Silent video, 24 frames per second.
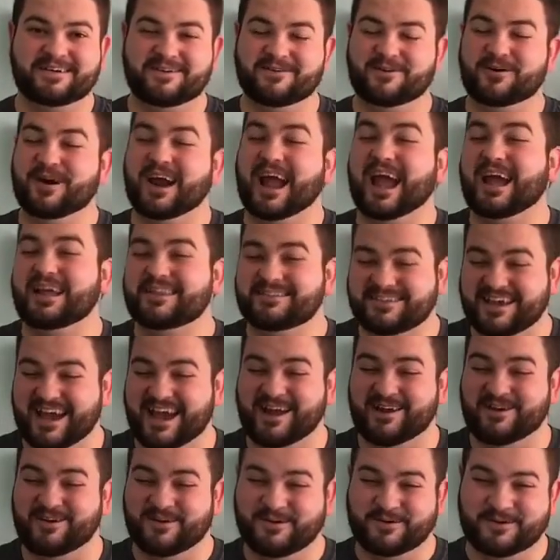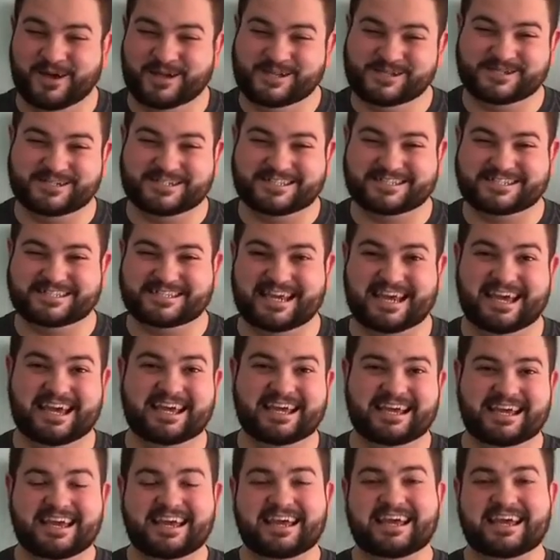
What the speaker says: or anti-hero I should say,